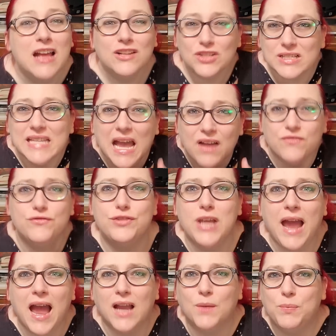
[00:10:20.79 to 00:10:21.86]
Just have
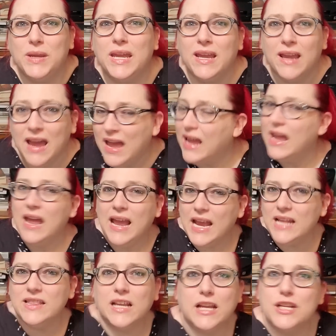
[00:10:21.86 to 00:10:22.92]
Jack be
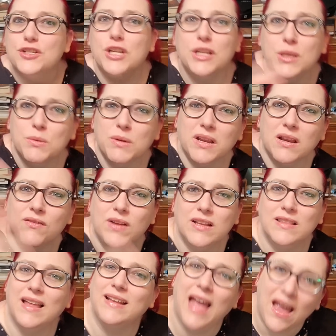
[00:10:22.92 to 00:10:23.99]
in the continuing of it,
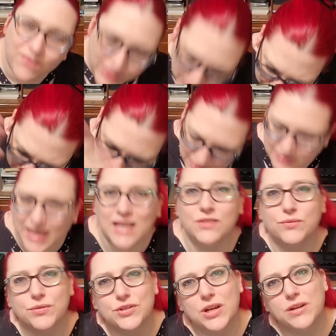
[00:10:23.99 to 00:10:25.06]
like have this be the
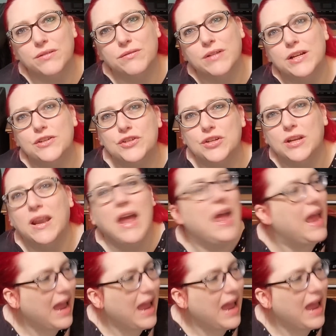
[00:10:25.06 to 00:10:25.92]
last regeneration,